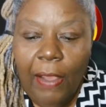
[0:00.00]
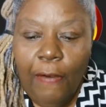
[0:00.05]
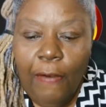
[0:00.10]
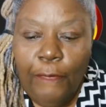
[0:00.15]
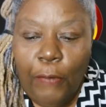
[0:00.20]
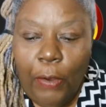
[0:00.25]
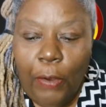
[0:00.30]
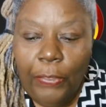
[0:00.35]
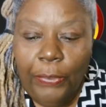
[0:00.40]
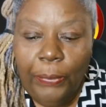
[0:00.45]

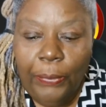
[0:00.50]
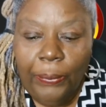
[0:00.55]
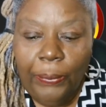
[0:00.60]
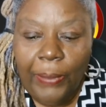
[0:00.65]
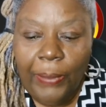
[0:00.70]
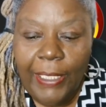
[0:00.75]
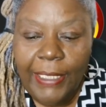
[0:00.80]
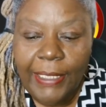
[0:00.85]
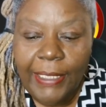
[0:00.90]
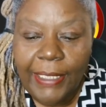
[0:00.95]
For the
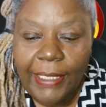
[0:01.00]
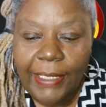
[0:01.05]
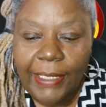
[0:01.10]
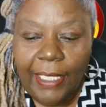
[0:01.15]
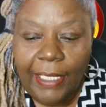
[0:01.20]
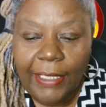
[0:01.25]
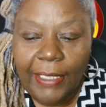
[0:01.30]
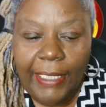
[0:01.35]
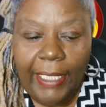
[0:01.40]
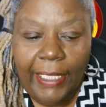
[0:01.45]
reasons
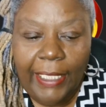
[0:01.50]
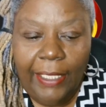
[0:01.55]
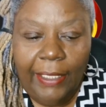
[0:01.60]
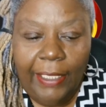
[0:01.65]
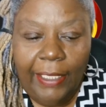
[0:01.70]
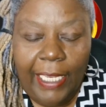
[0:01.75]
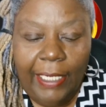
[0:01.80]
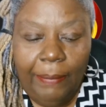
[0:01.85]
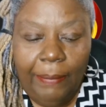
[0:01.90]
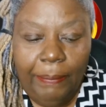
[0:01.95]

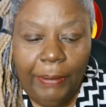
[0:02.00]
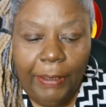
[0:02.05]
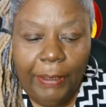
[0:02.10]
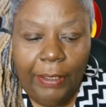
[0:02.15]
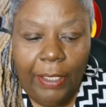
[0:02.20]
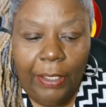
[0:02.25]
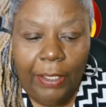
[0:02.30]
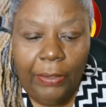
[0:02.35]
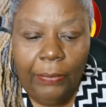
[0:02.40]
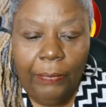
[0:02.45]
articulated
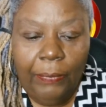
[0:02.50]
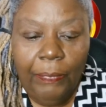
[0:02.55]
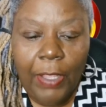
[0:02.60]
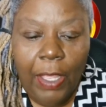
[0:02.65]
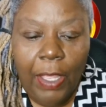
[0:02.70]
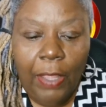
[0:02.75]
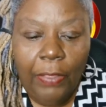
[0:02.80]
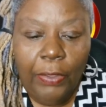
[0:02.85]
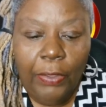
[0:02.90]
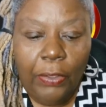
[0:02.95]
below,
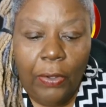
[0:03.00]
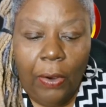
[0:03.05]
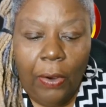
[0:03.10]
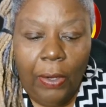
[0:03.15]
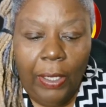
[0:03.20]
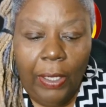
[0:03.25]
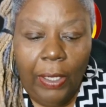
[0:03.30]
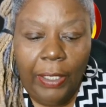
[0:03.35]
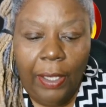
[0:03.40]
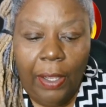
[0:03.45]
the
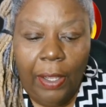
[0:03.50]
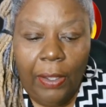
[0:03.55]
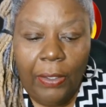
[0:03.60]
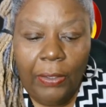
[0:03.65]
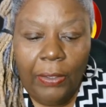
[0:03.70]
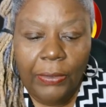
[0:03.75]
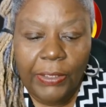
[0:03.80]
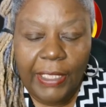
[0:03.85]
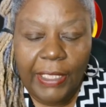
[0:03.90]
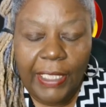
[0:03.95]
court
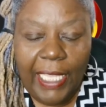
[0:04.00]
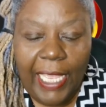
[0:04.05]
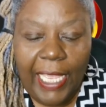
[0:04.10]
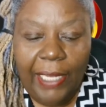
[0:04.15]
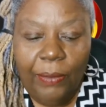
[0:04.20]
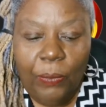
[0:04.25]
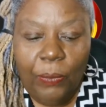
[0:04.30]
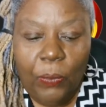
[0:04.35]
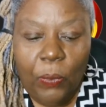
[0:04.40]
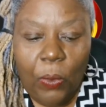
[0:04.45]
holds
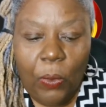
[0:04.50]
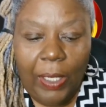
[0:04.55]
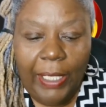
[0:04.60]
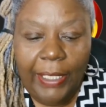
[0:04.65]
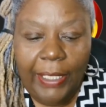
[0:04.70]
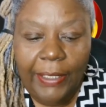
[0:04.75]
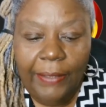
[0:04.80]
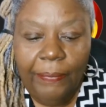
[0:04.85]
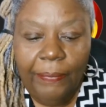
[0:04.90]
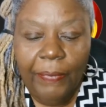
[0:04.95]
that 1.